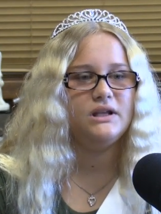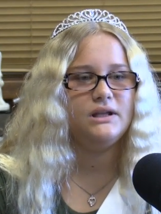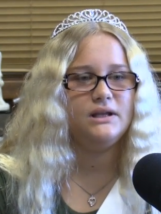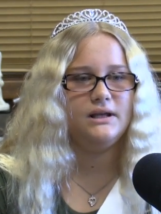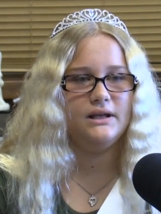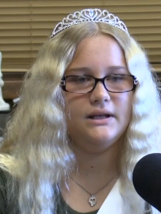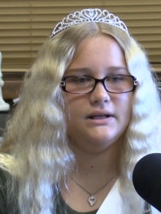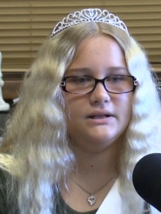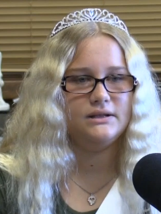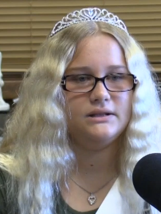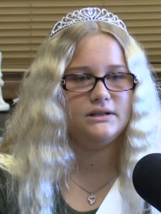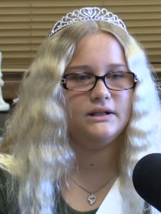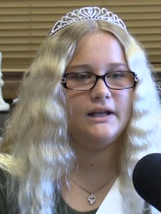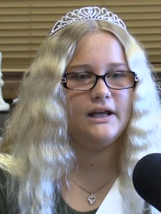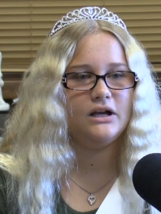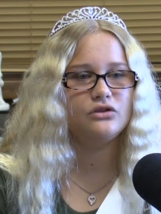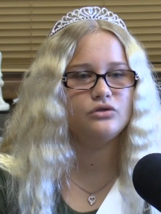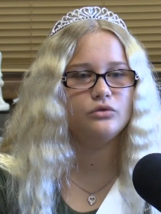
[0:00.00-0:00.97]
Yes, the
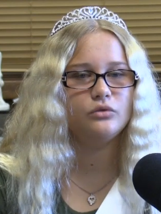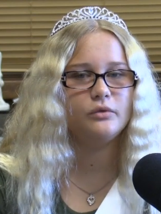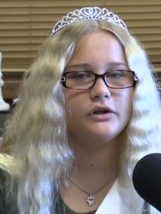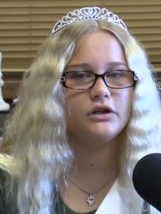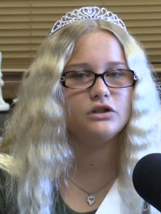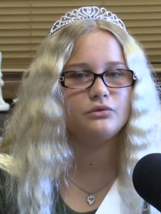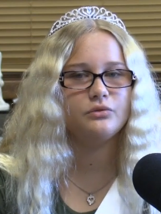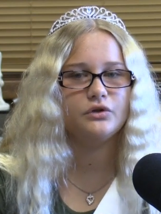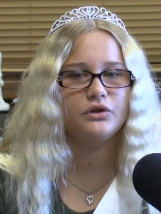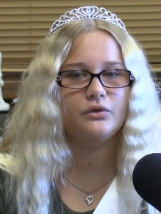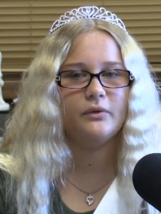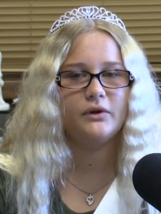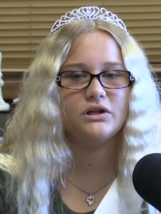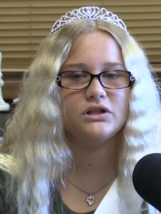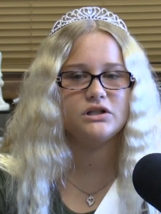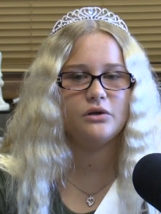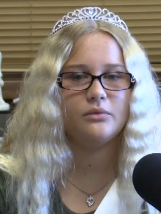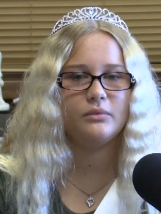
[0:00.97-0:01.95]
casual wear is where you
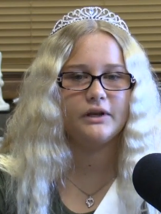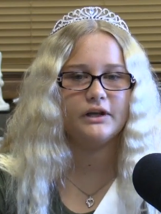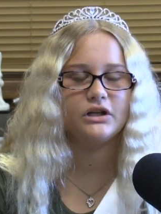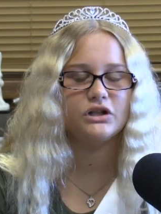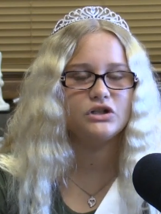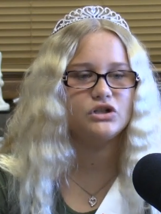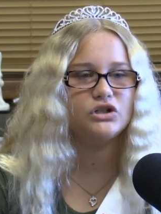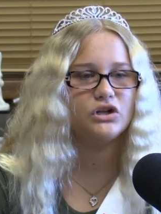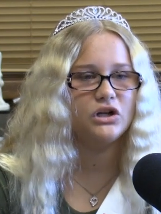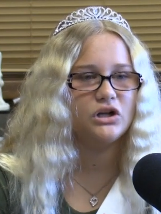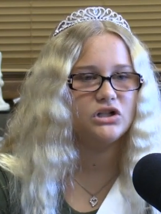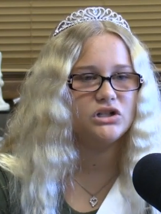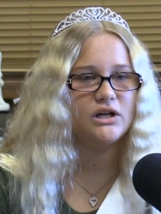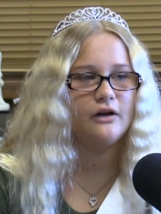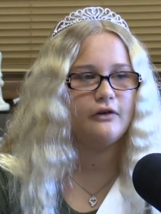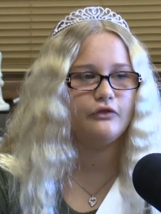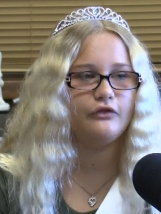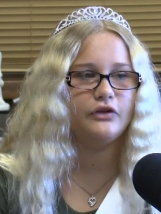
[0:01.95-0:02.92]
wear something like a church
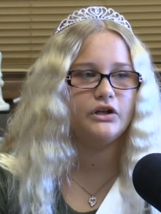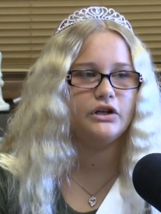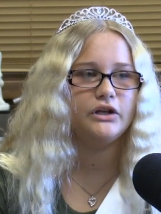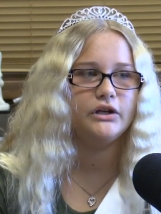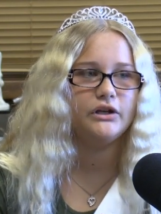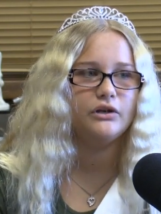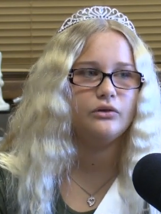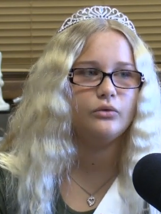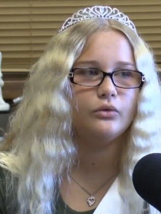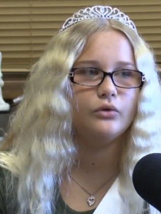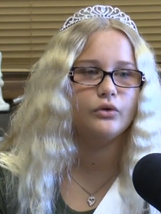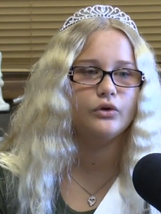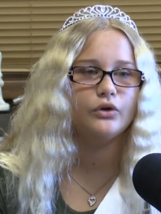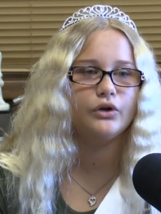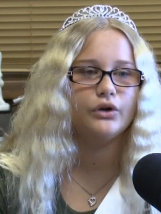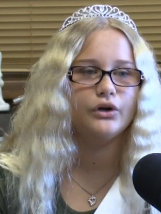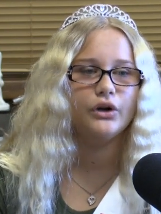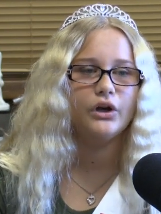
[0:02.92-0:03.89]
outfit
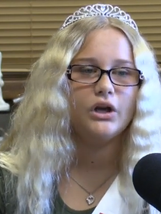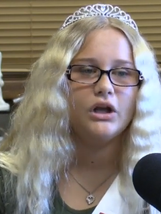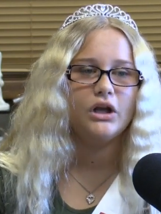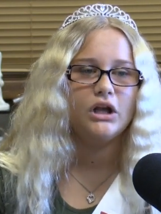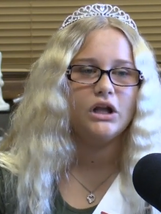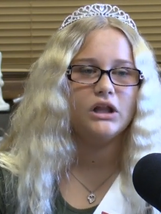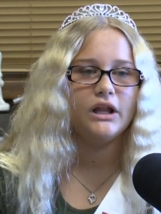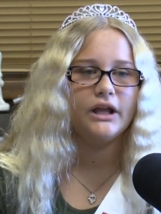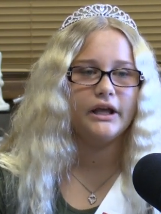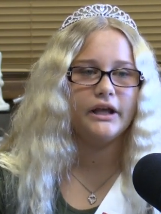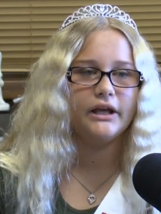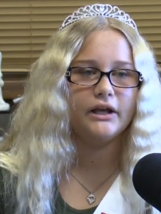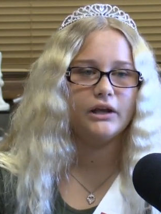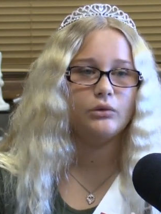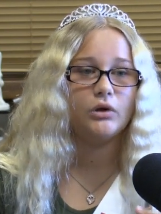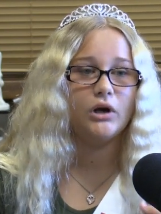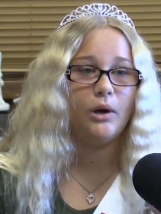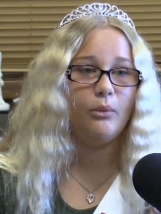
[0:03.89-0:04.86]
or
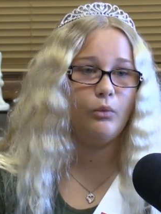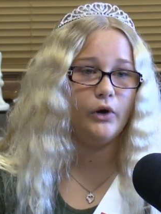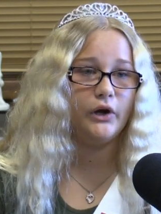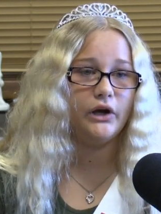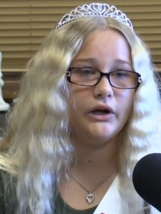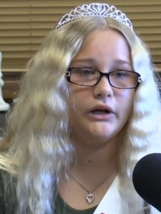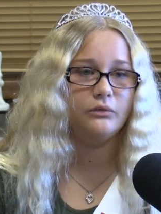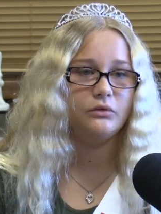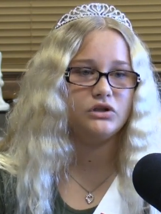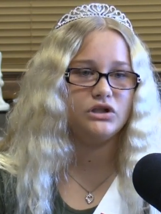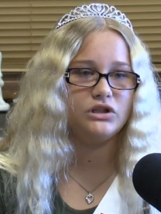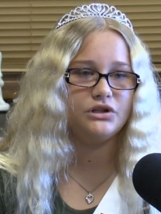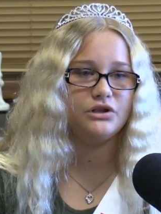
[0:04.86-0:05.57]
like what I'm wearing, which